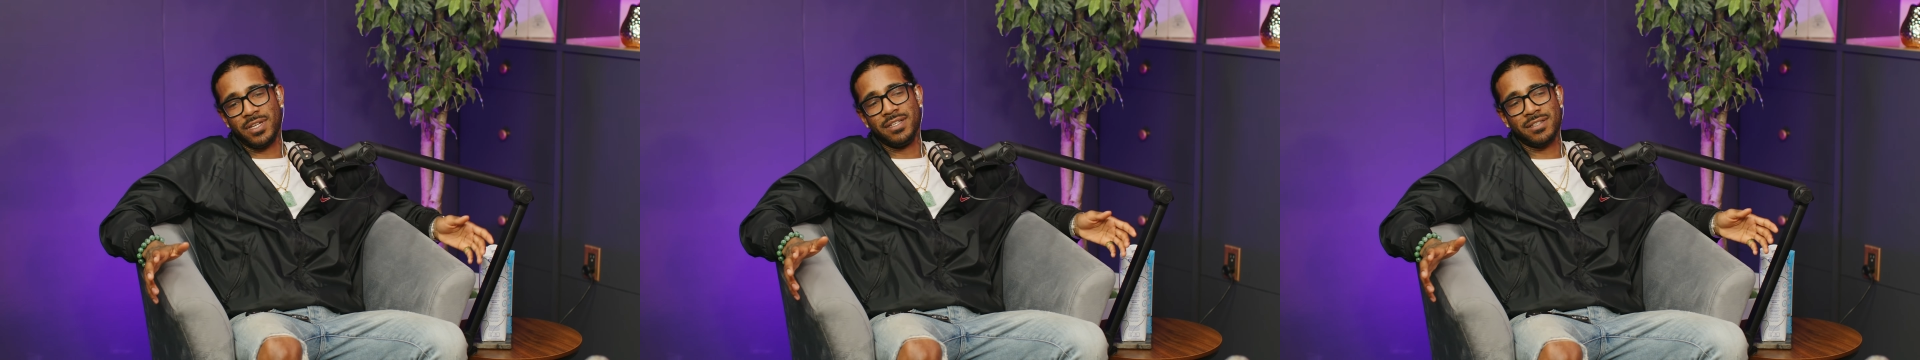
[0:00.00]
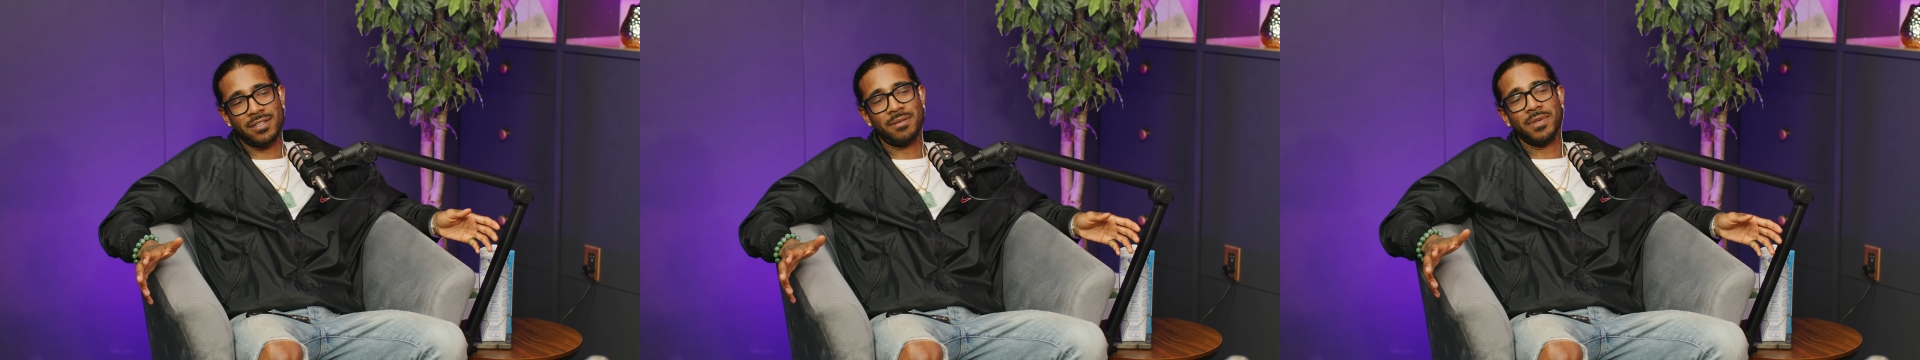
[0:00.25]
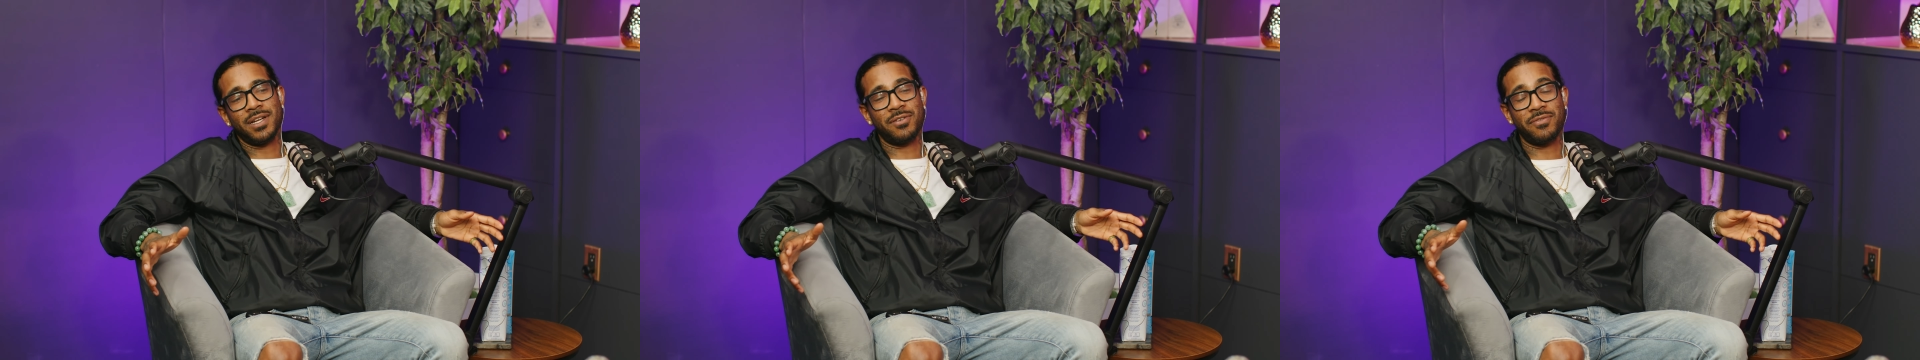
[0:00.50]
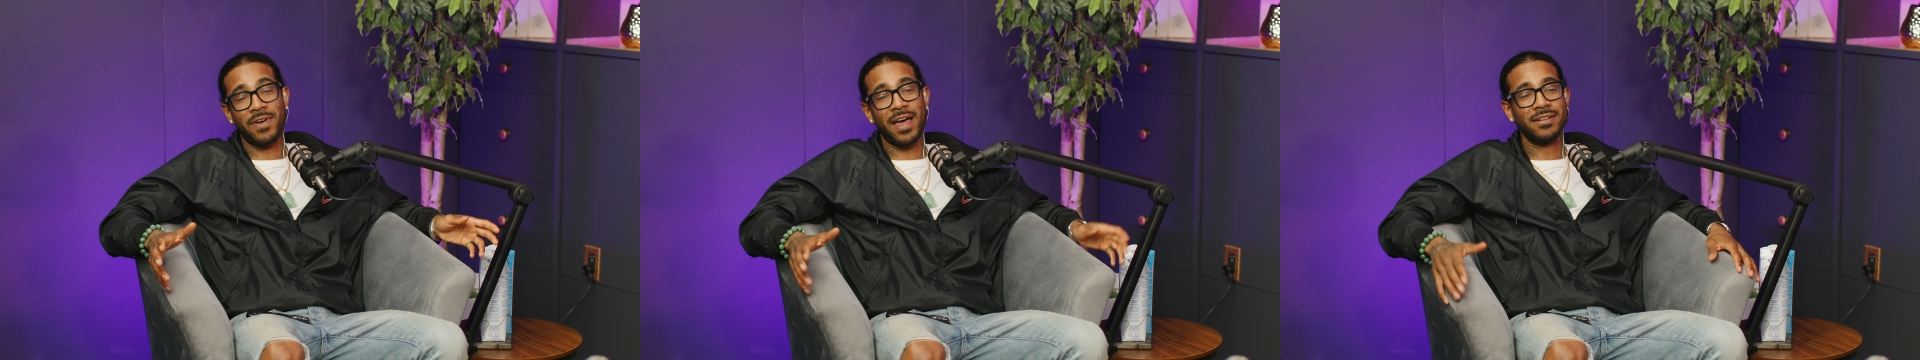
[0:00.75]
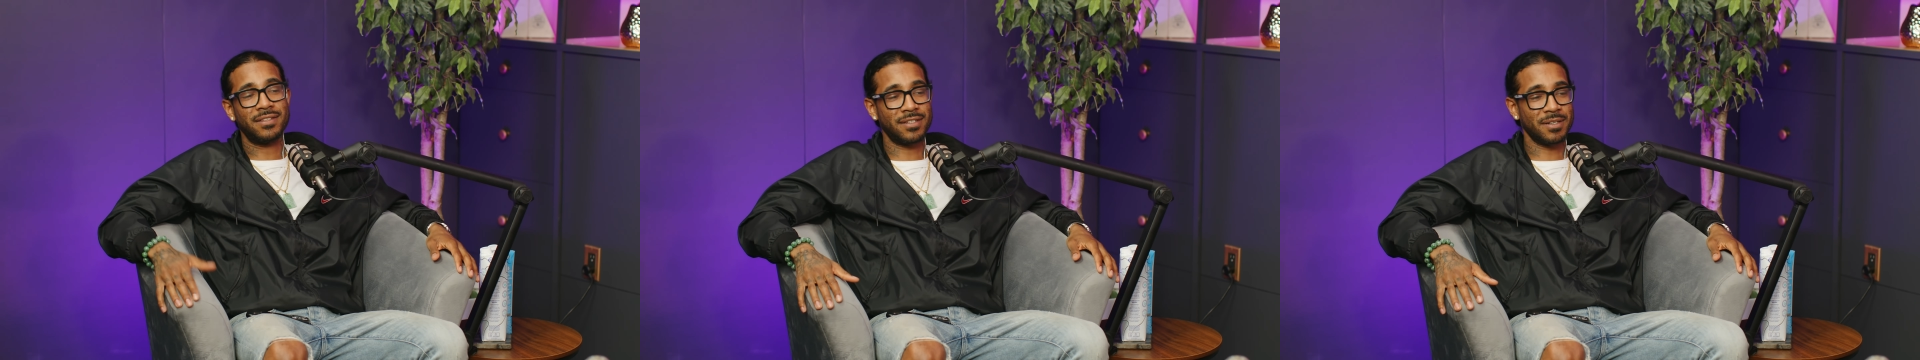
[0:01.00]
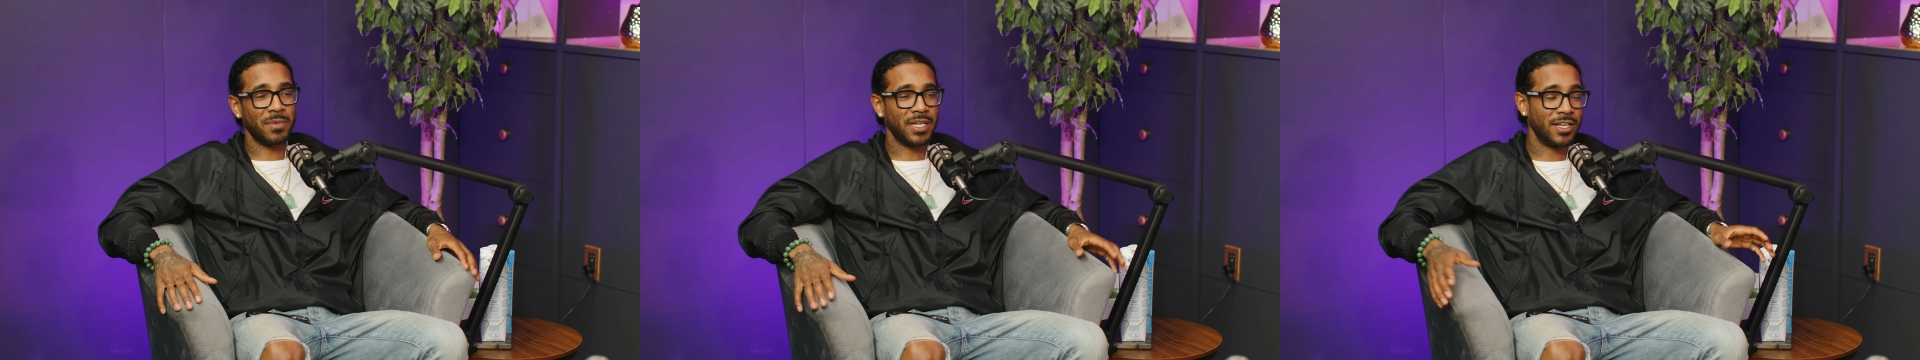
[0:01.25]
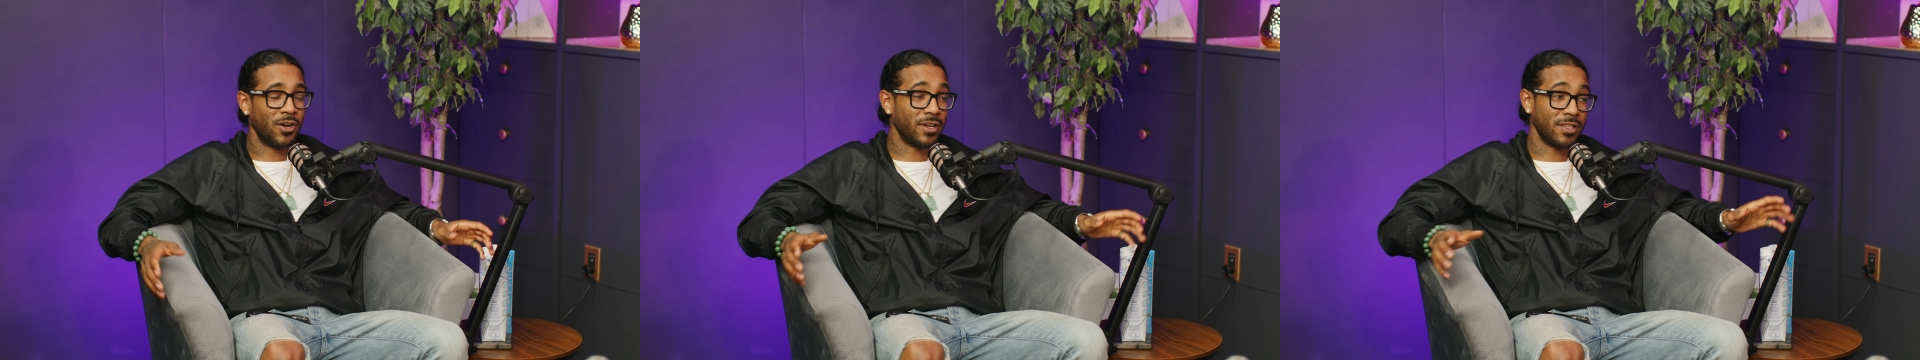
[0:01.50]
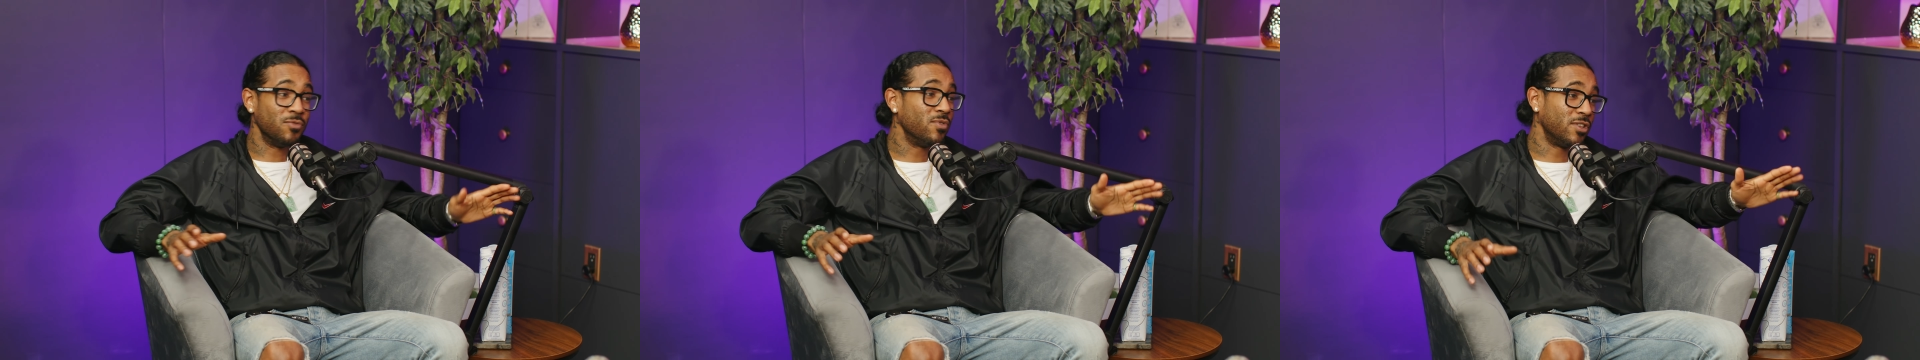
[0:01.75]
eat something a little fancier. But you know
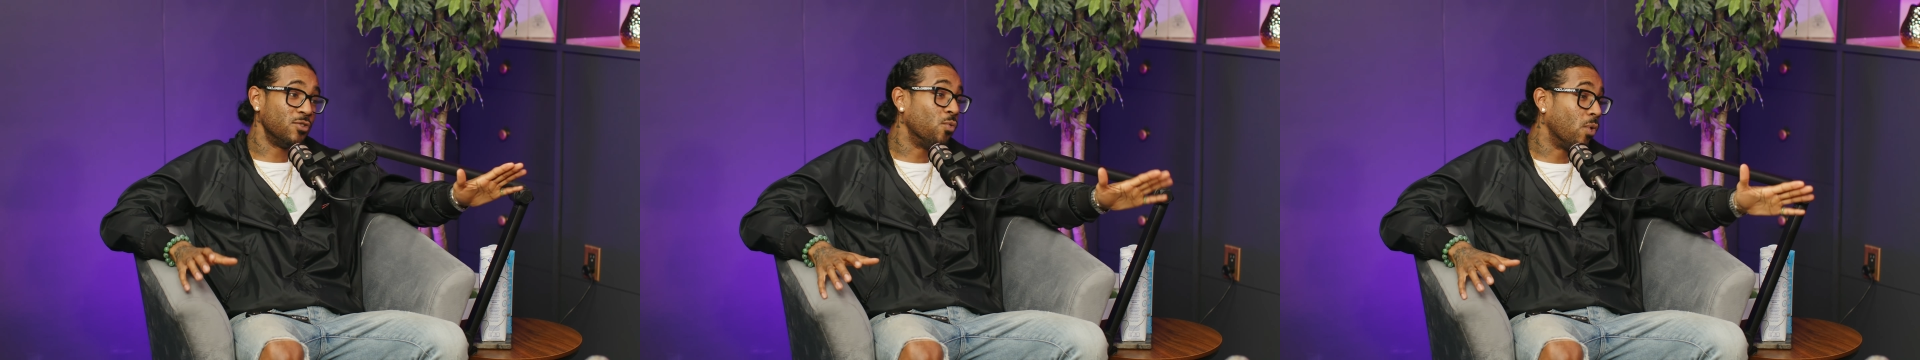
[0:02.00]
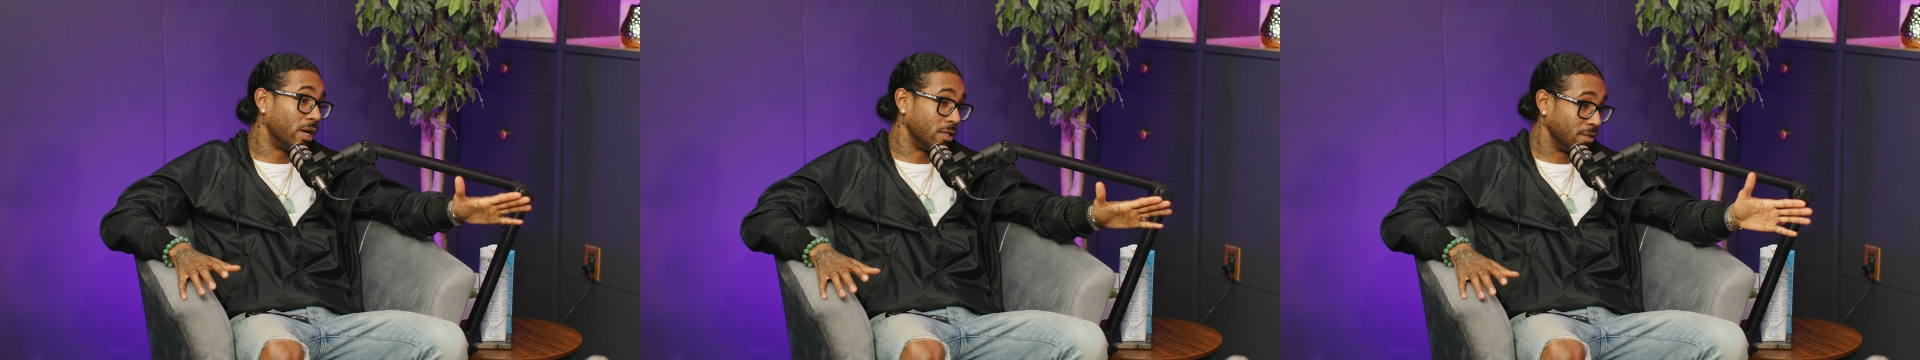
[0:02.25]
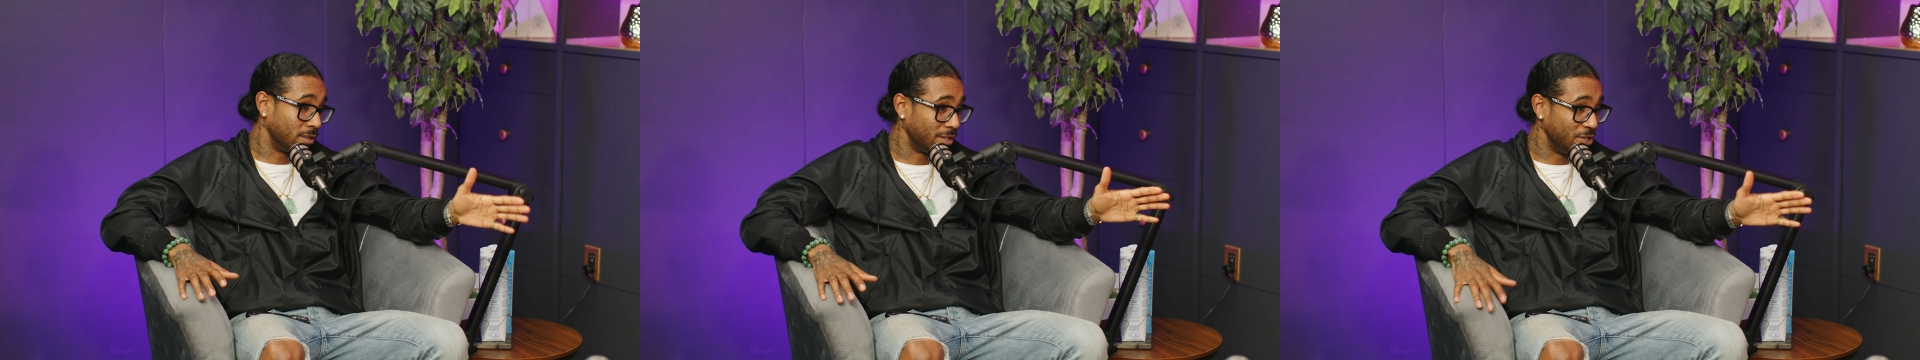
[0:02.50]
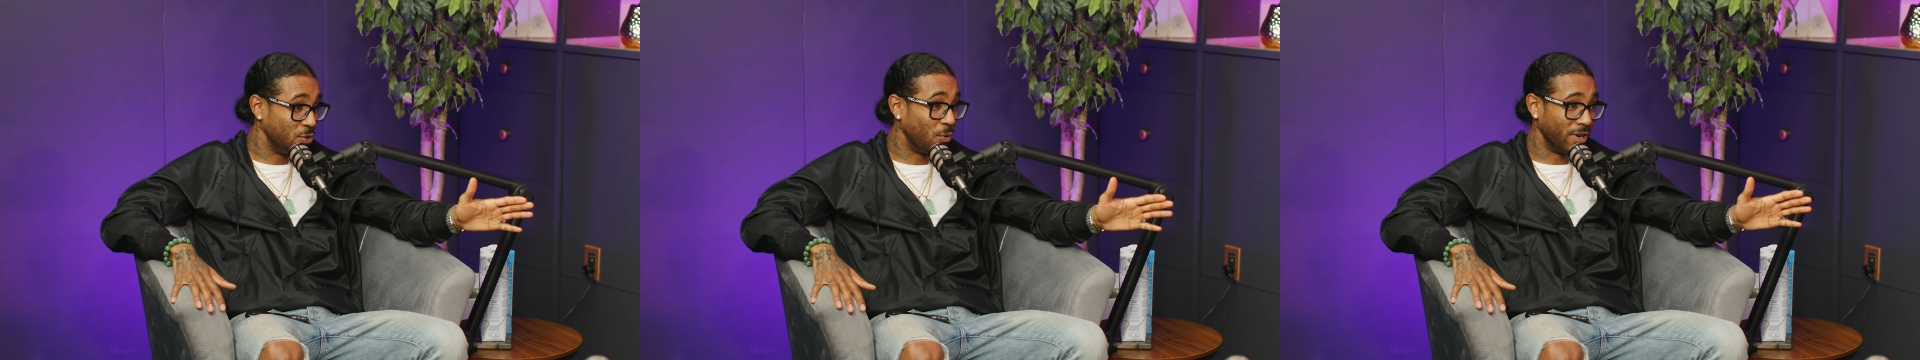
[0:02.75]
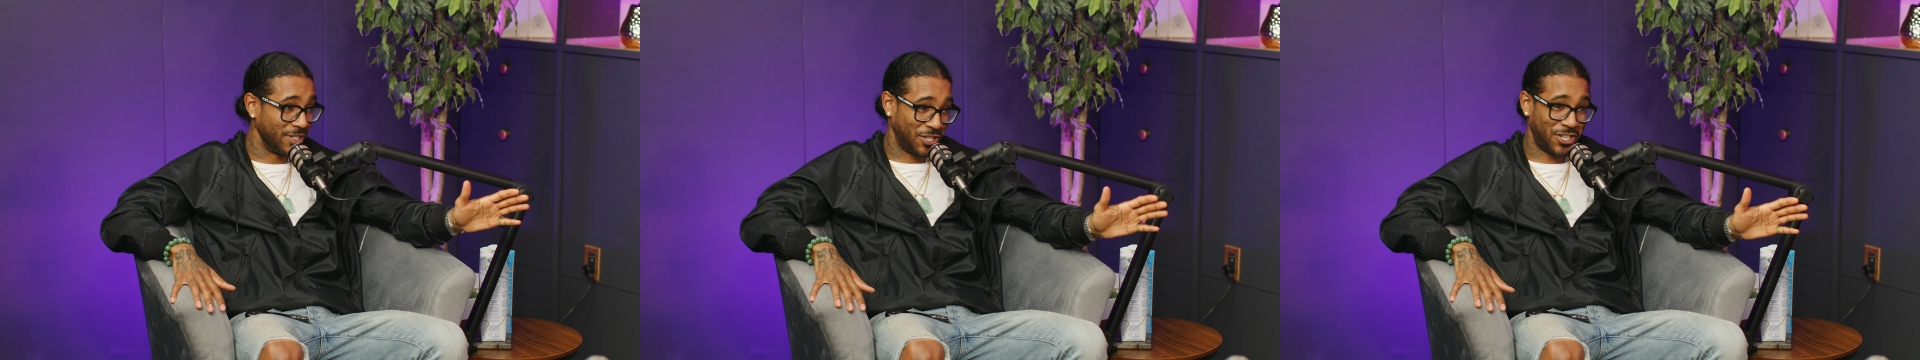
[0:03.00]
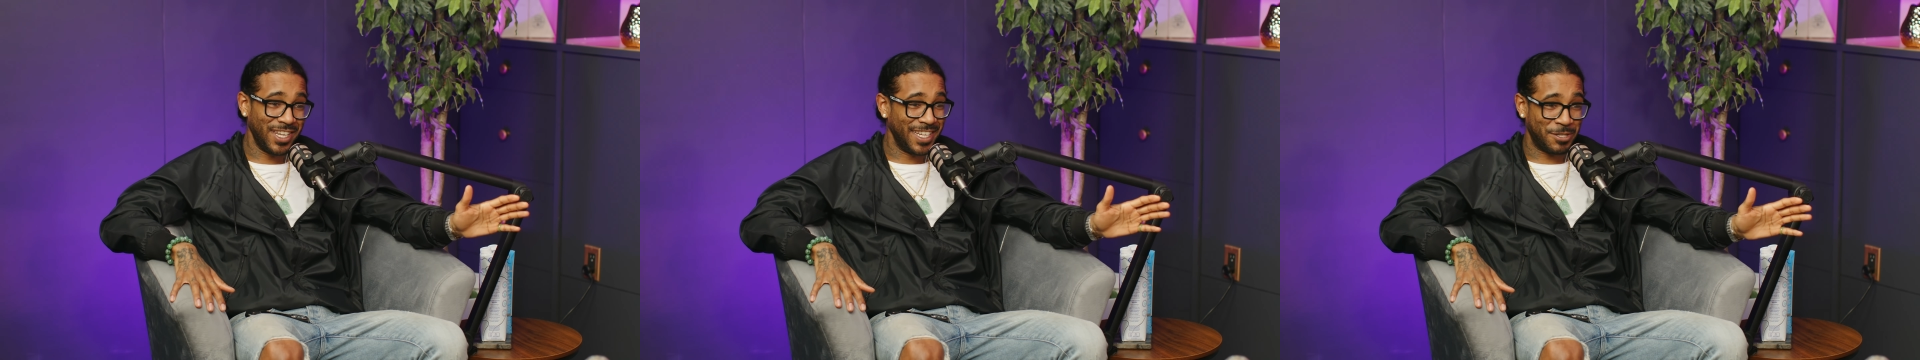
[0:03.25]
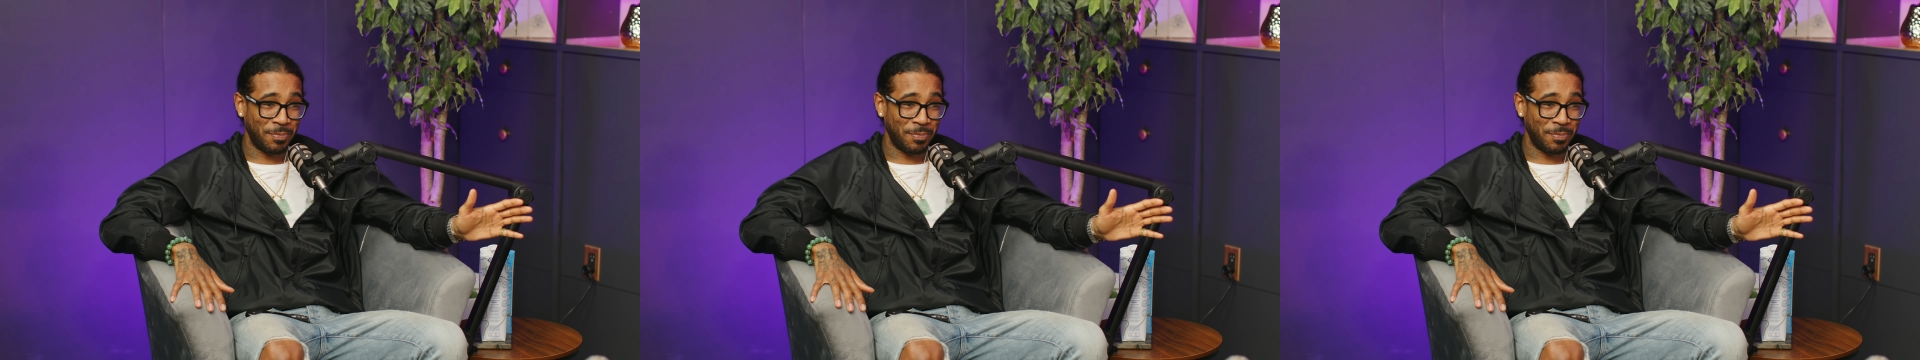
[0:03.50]
what? You you won. You won. She's